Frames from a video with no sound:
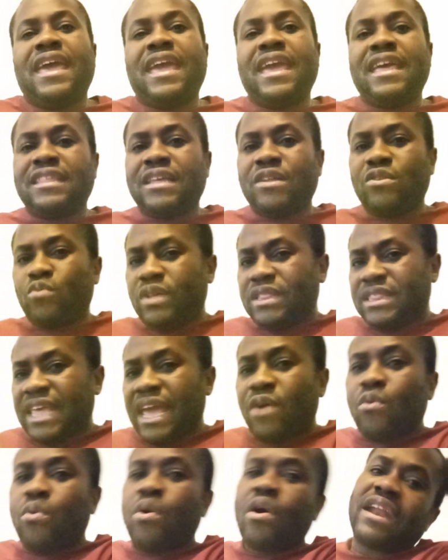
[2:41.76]
And then when they
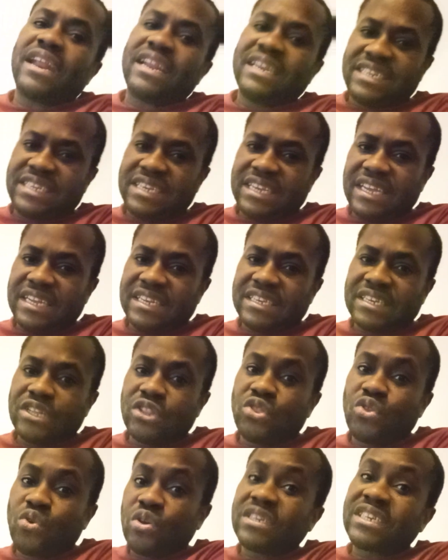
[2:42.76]
are quarantined,
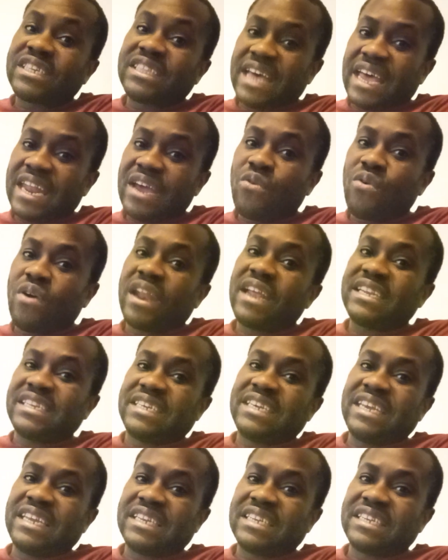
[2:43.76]
those that are
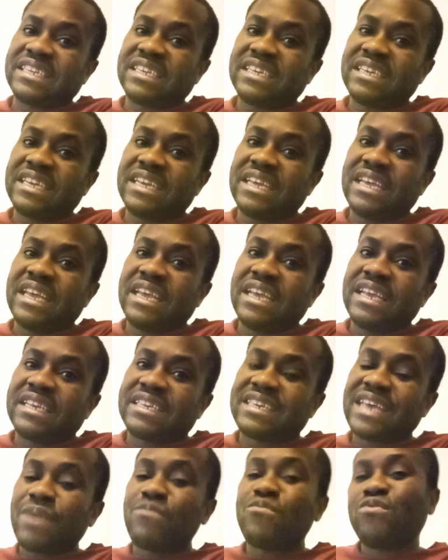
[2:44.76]
quarantined,
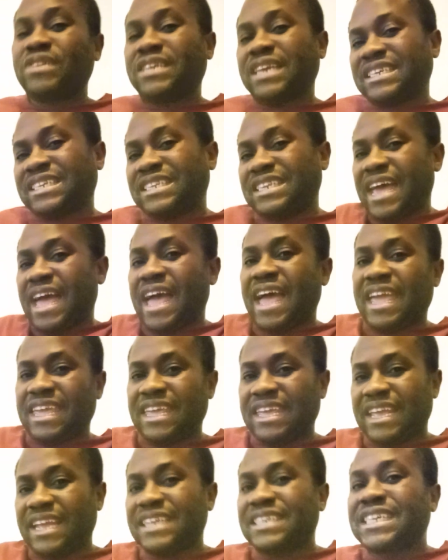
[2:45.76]
some will just die
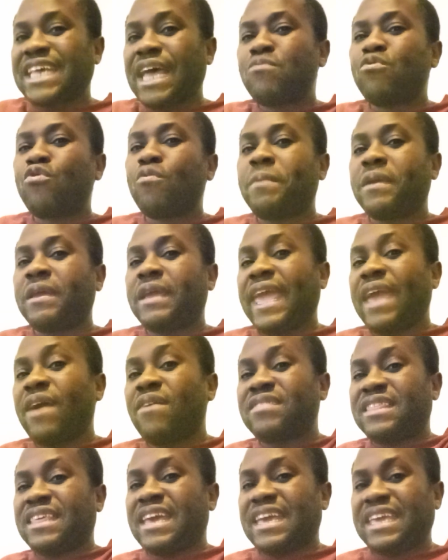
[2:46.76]
and some will be
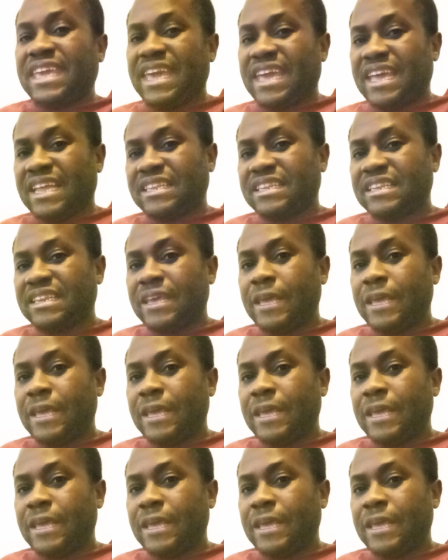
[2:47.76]
healthy again.